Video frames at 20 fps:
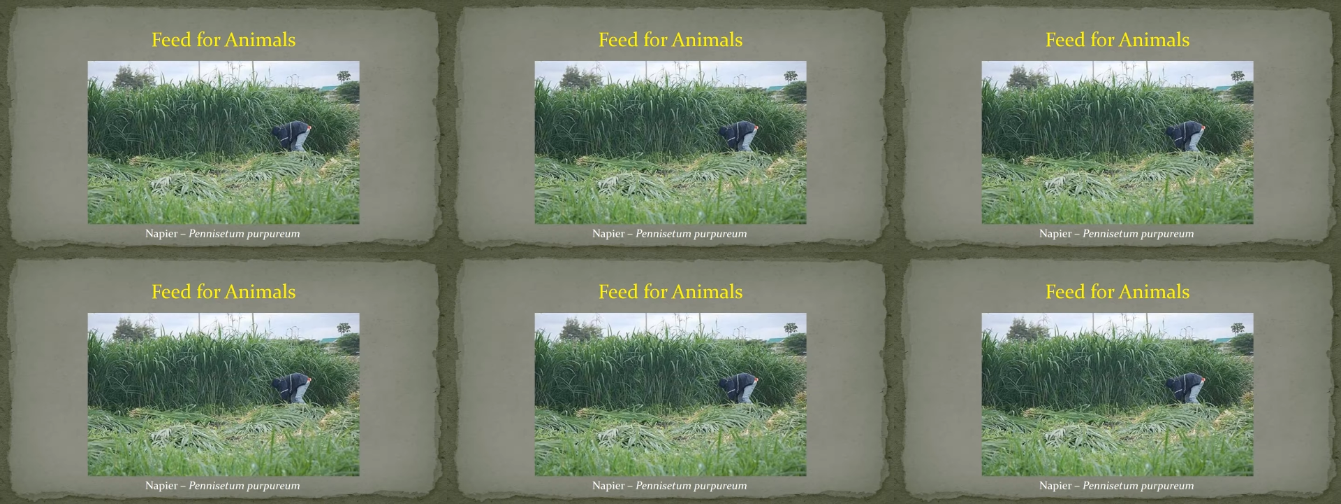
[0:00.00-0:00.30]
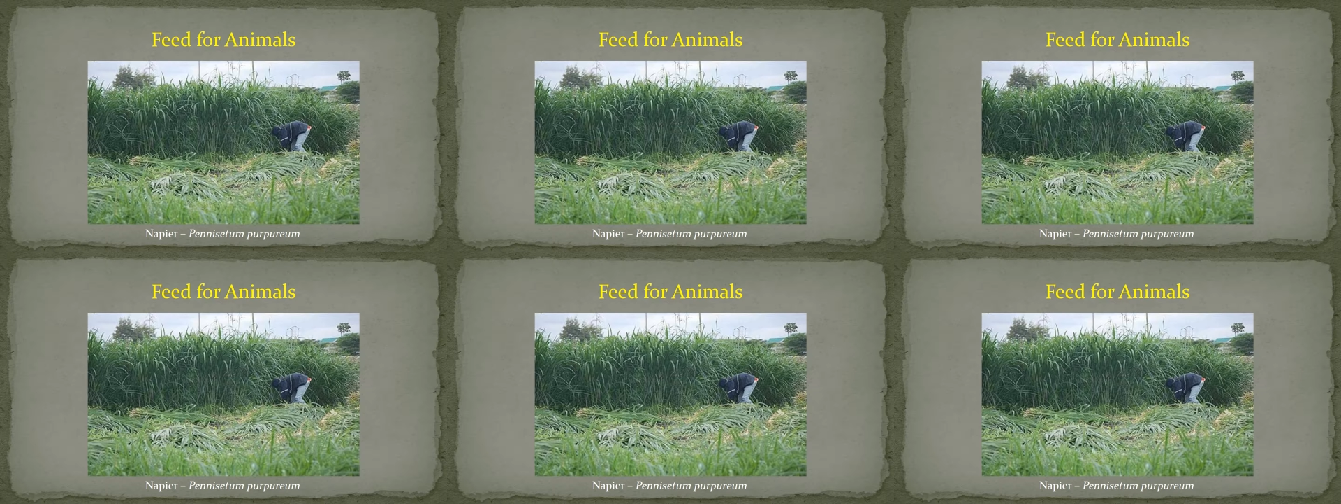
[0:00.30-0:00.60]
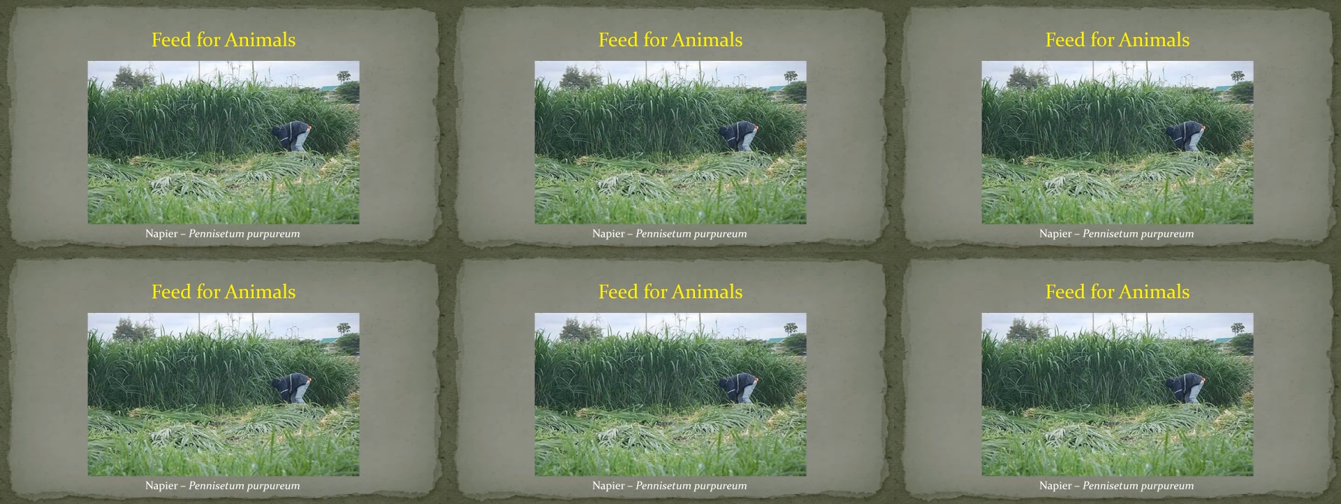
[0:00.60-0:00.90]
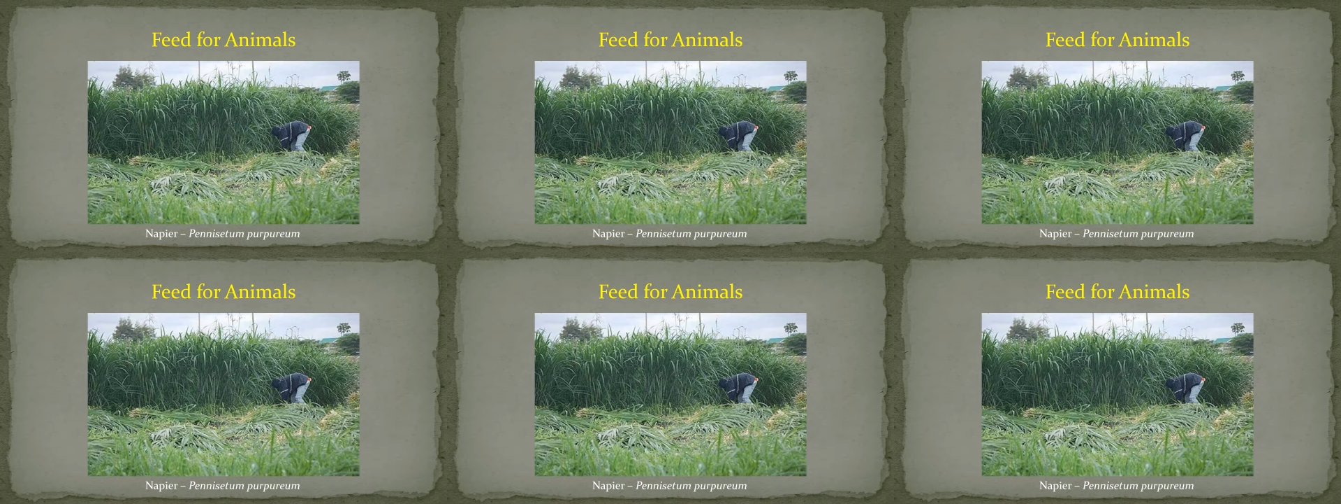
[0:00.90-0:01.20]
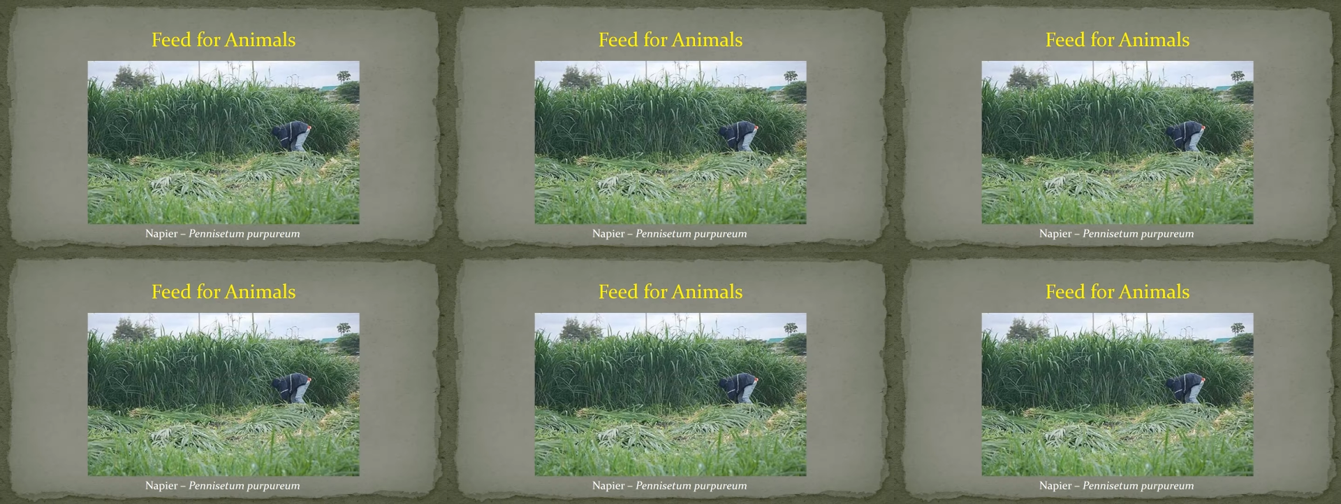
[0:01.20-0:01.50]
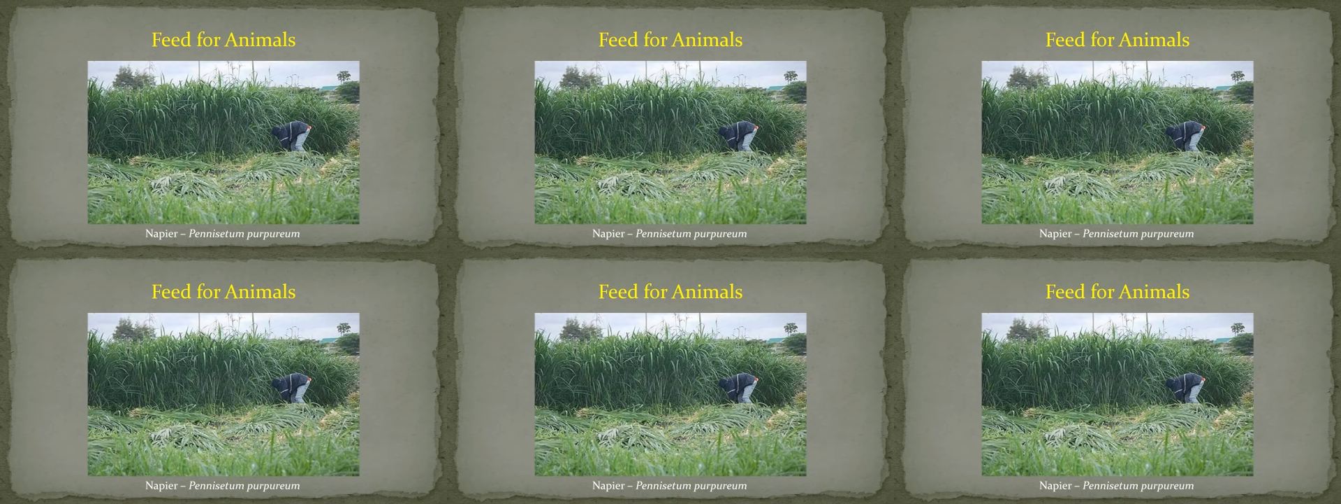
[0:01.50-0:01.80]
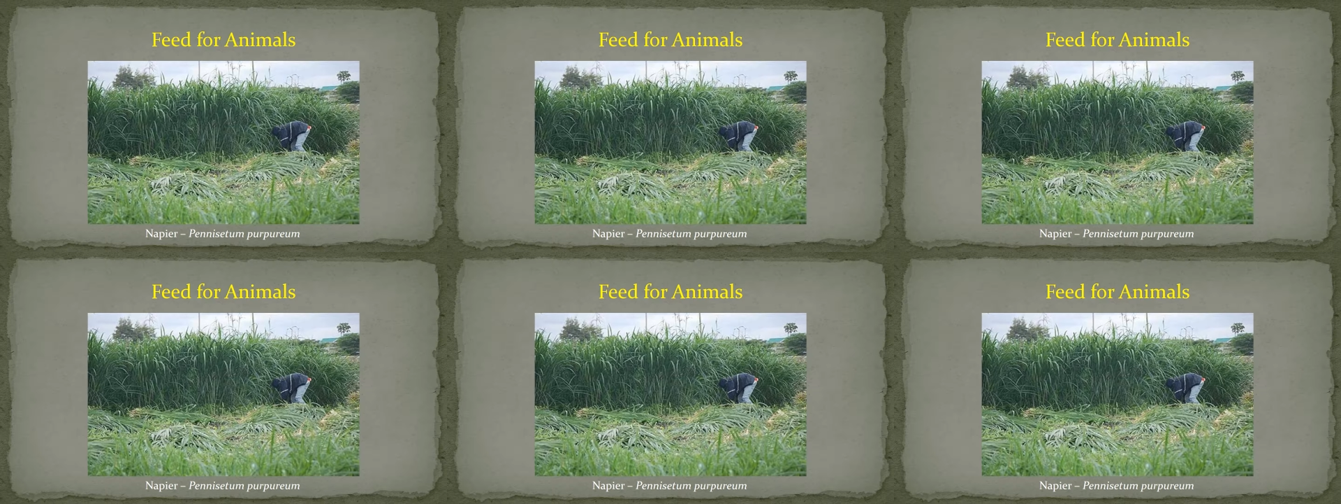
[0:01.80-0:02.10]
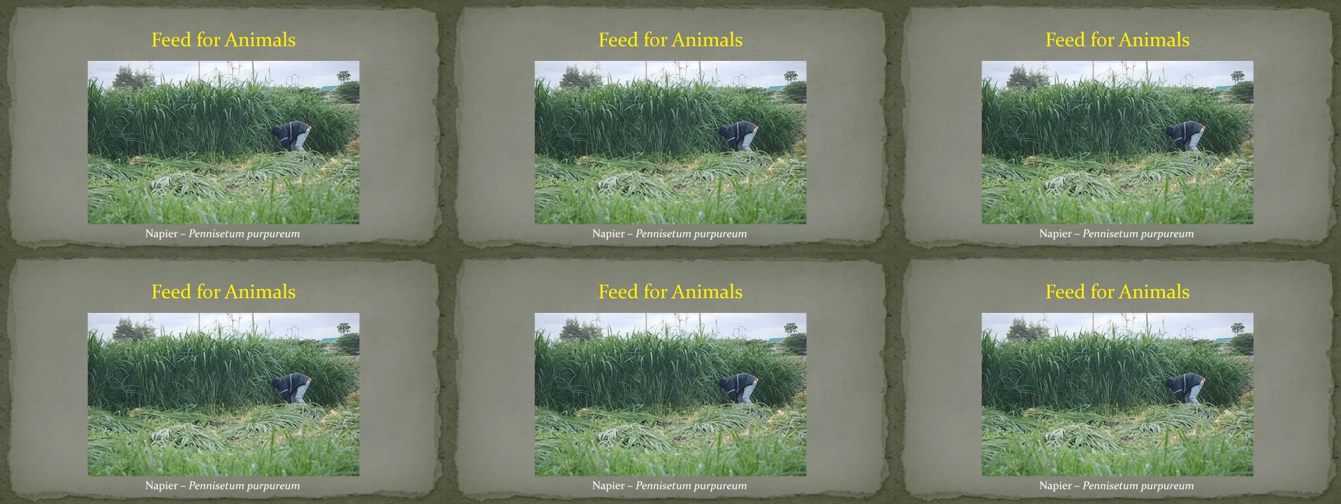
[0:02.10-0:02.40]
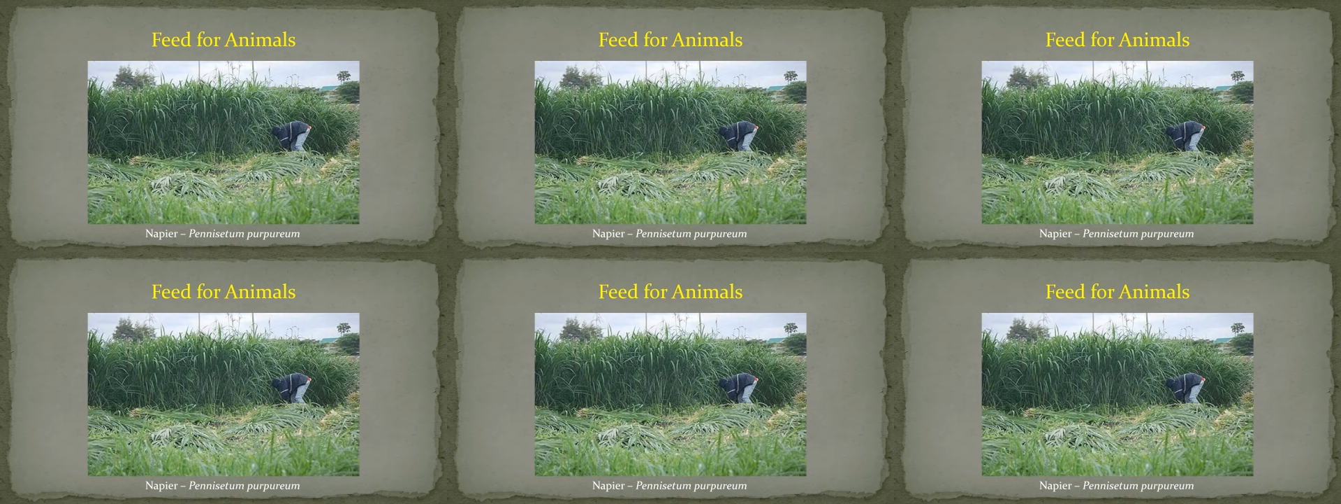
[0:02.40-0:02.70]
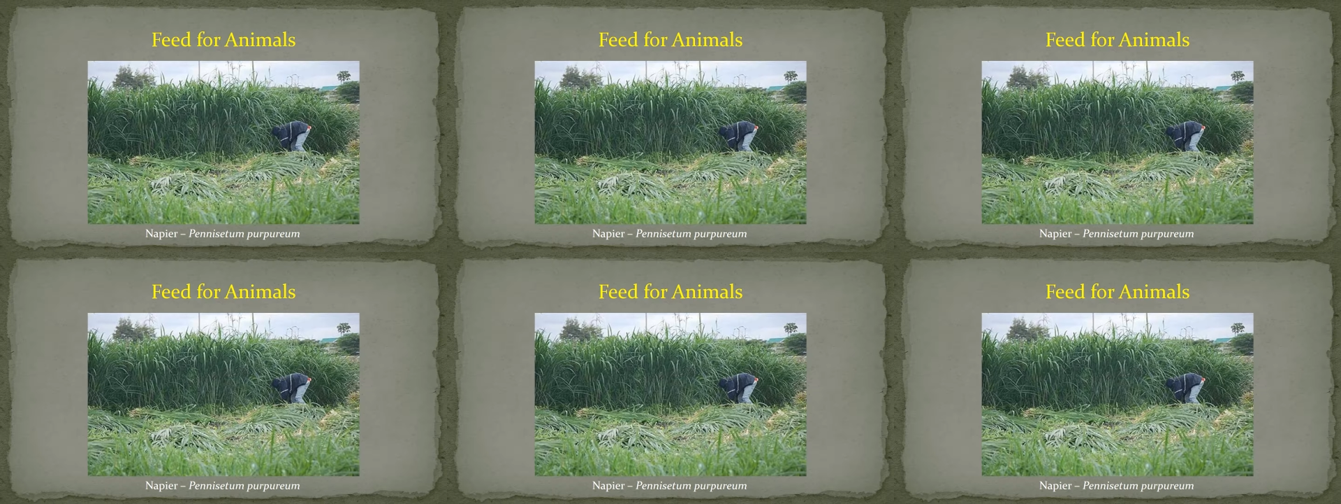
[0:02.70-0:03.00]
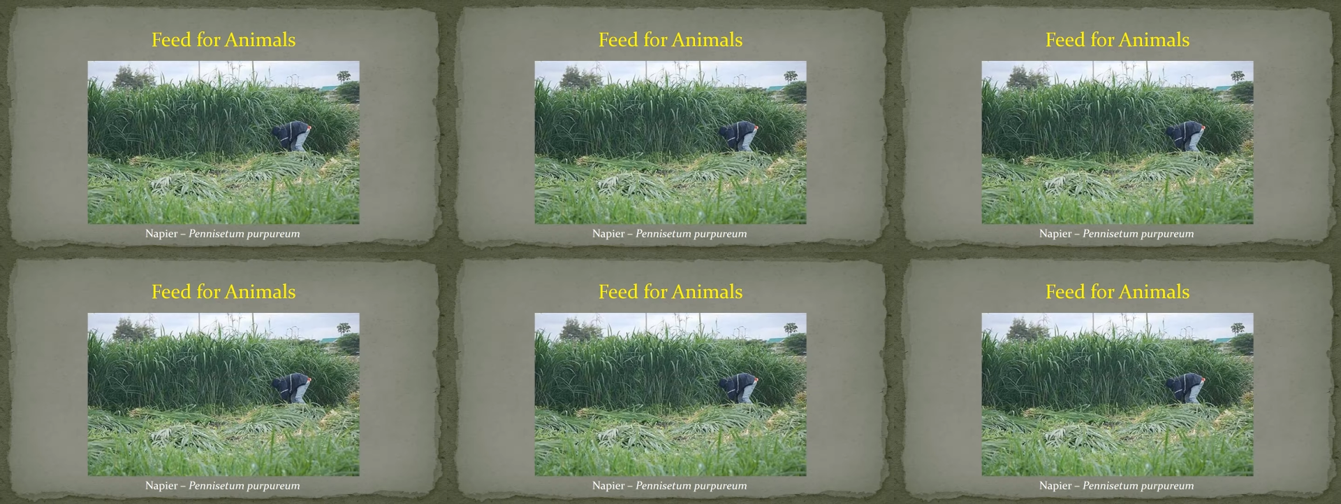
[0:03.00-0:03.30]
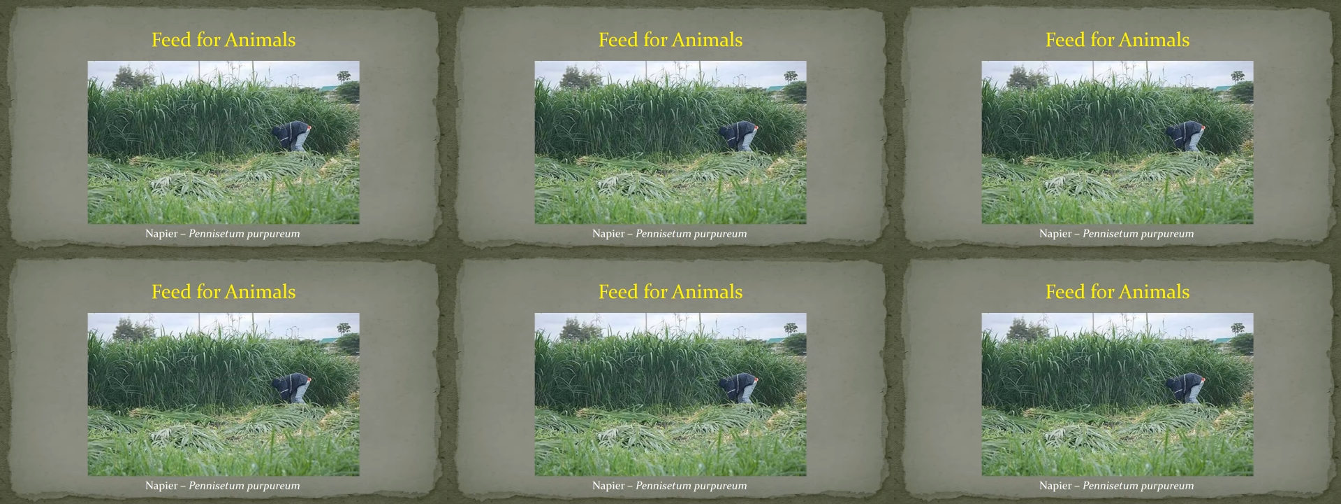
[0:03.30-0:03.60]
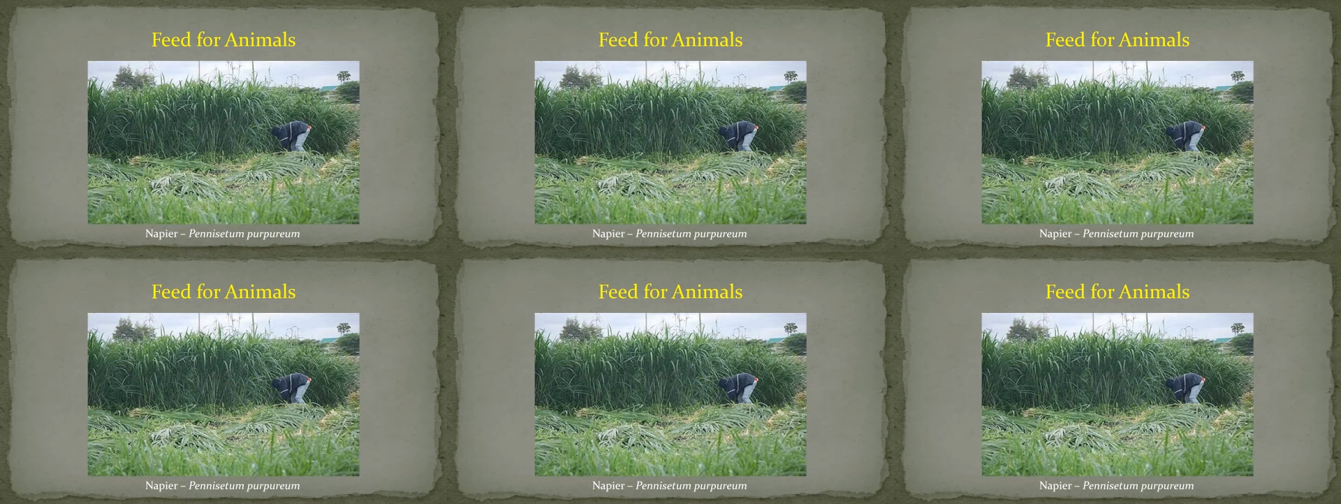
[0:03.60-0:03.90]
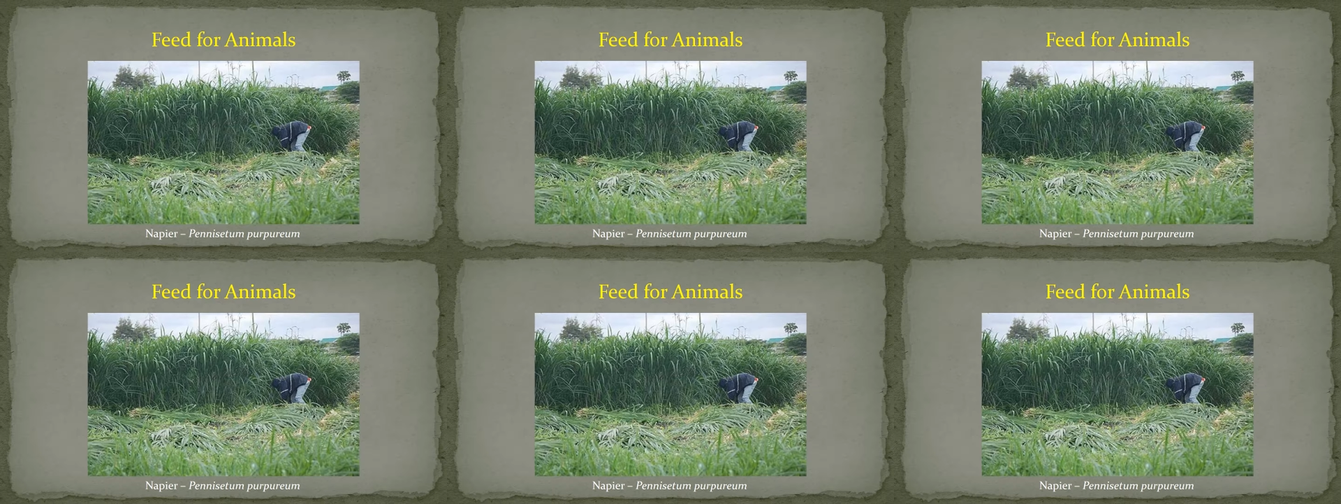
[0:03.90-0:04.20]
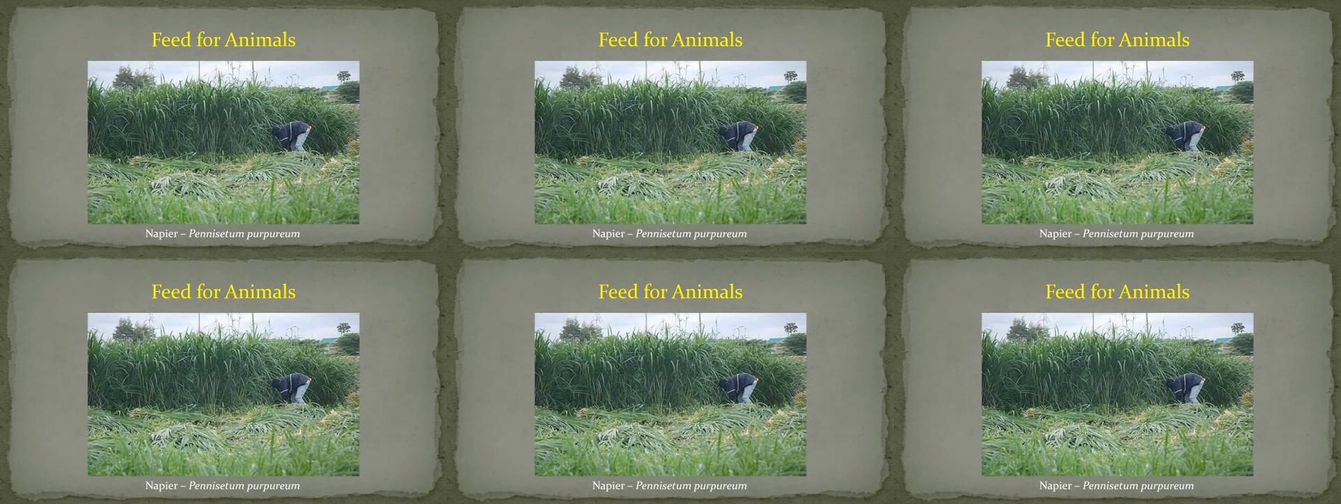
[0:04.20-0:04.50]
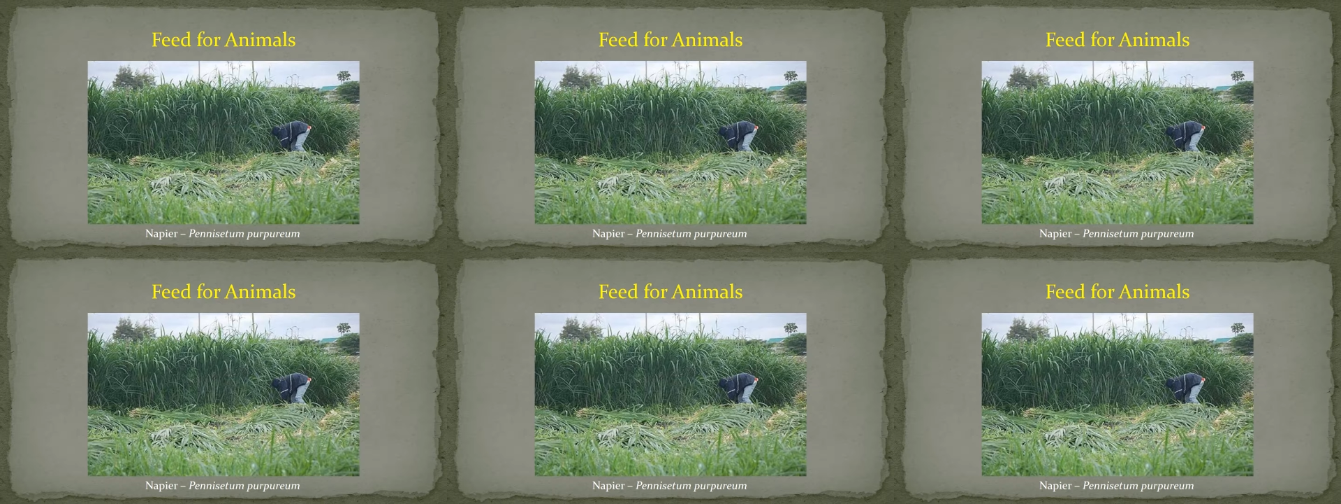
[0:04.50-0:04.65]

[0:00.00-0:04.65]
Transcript: [unreadable: no face in view]